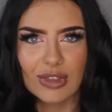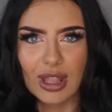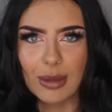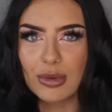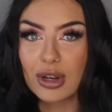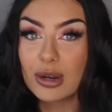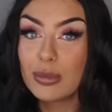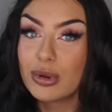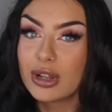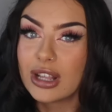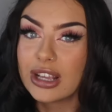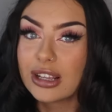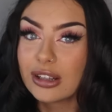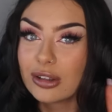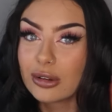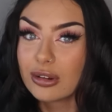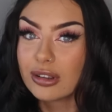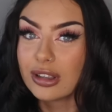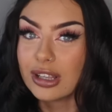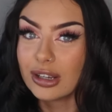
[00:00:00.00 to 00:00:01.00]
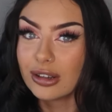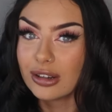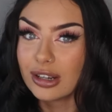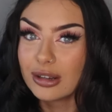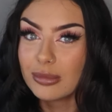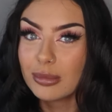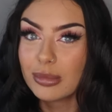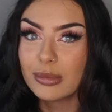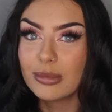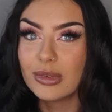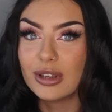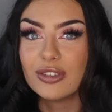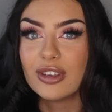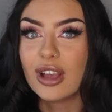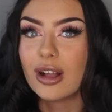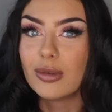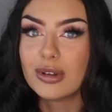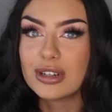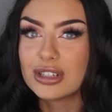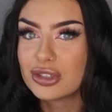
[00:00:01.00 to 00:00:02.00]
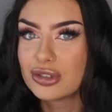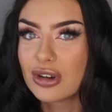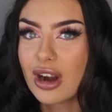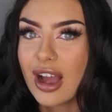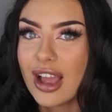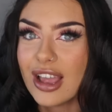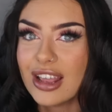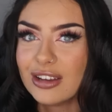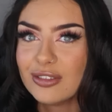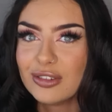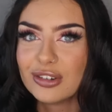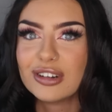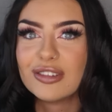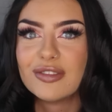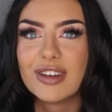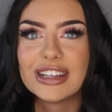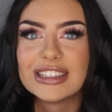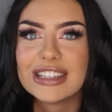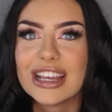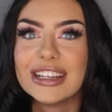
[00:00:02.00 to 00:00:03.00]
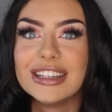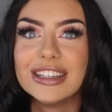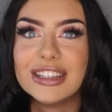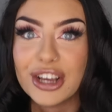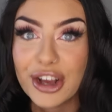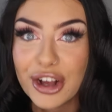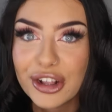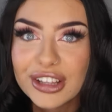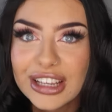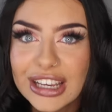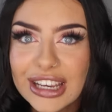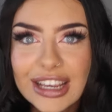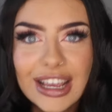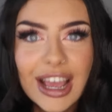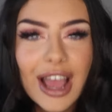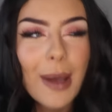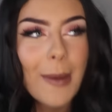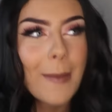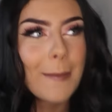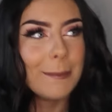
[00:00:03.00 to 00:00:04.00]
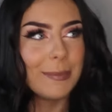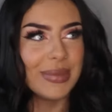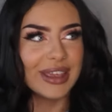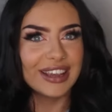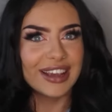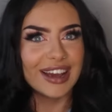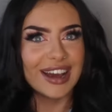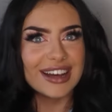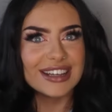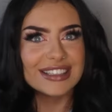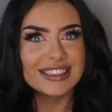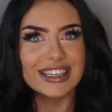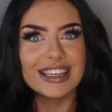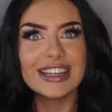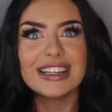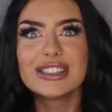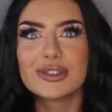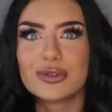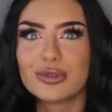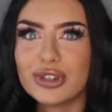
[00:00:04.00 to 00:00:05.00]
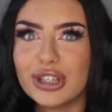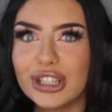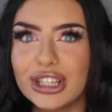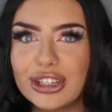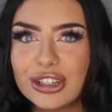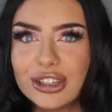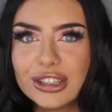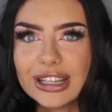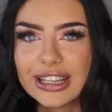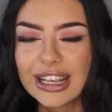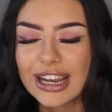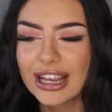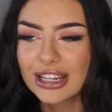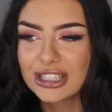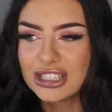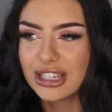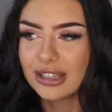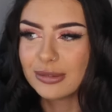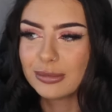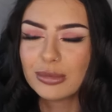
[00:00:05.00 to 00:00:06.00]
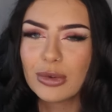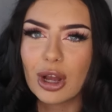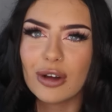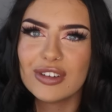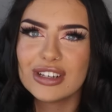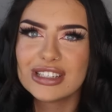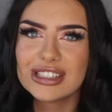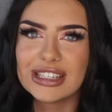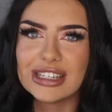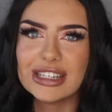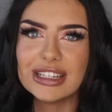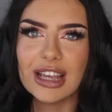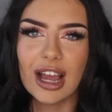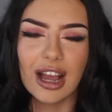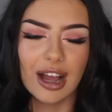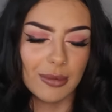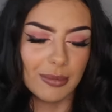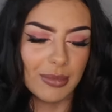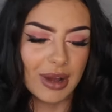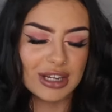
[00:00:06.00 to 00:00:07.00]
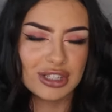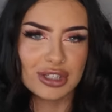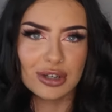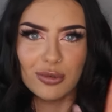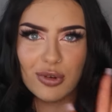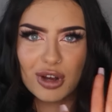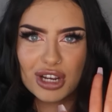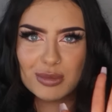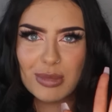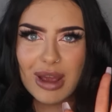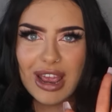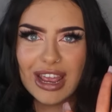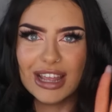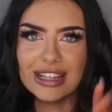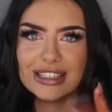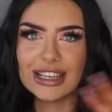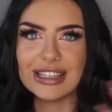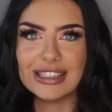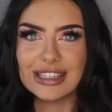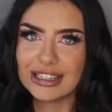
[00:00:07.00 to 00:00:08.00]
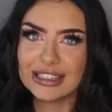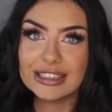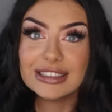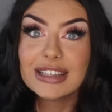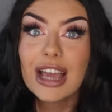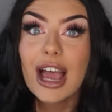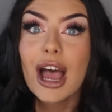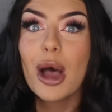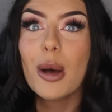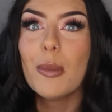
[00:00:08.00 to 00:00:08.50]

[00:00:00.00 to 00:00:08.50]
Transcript: I'm gonna put like a little thing on it if y'all want to try it, if you're a fake tan girly, because it is really good. Like it actually, obviously, um, I should wash my hands. I didn't.